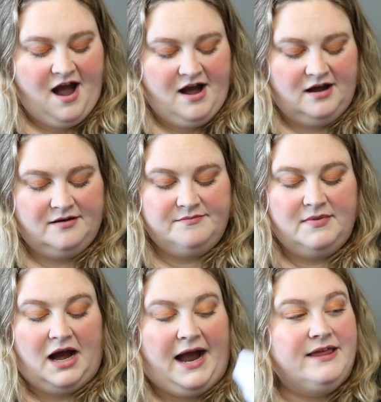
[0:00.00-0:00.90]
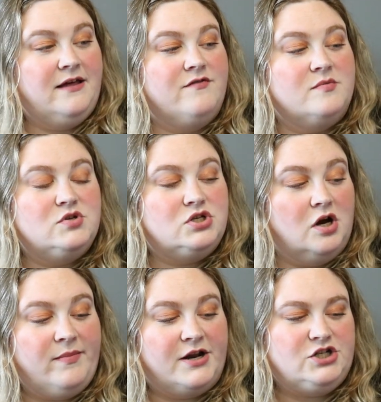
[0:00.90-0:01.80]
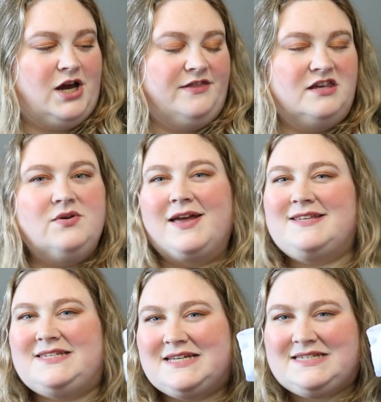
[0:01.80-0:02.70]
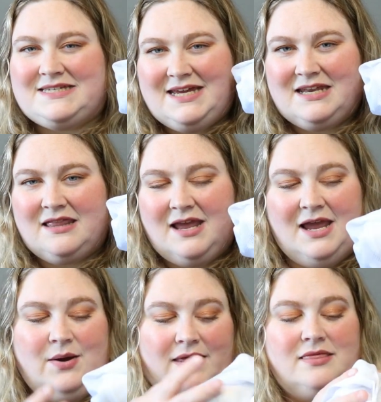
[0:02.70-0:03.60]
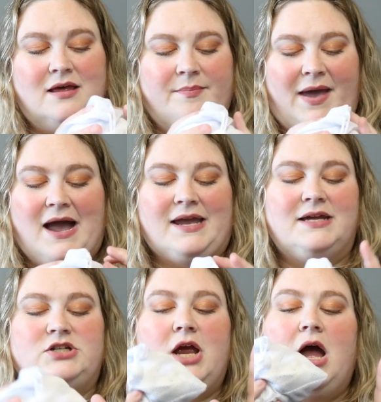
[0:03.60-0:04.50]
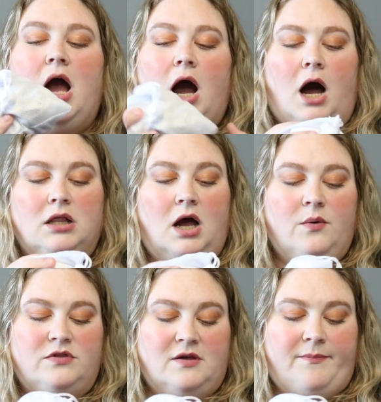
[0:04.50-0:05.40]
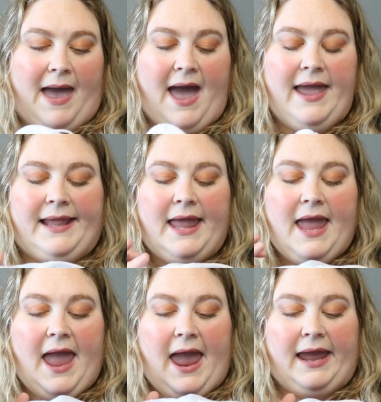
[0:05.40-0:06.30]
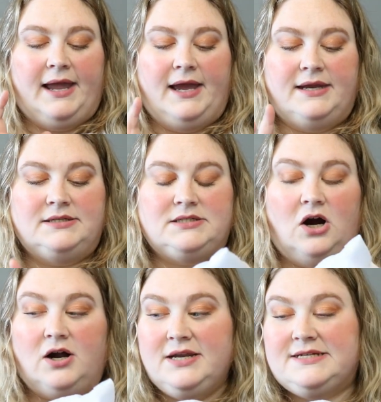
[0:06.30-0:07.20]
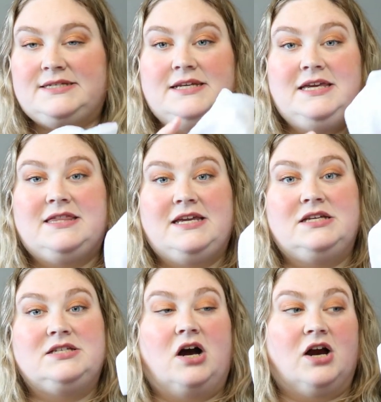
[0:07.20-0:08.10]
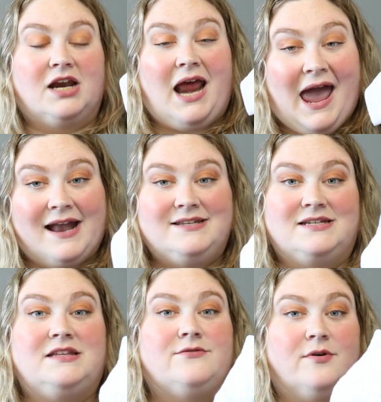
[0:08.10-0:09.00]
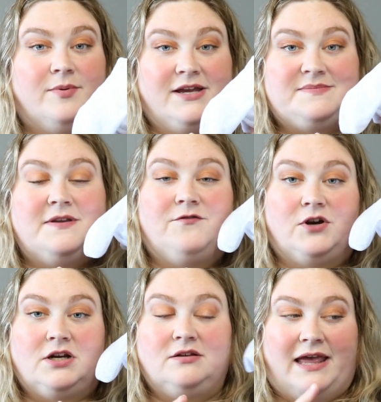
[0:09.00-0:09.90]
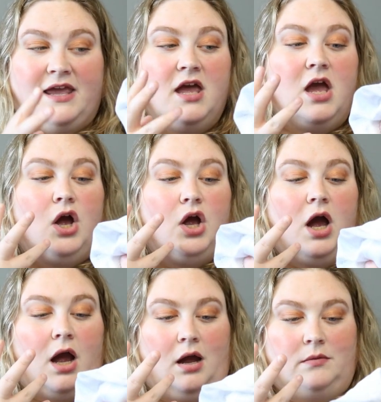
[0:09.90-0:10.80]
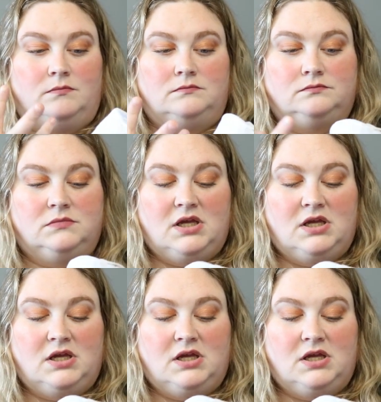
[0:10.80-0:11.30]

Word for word: Um, I love them so much. I think you get 16 in the package along with the bag and honestly these are an excellent replacement for like um,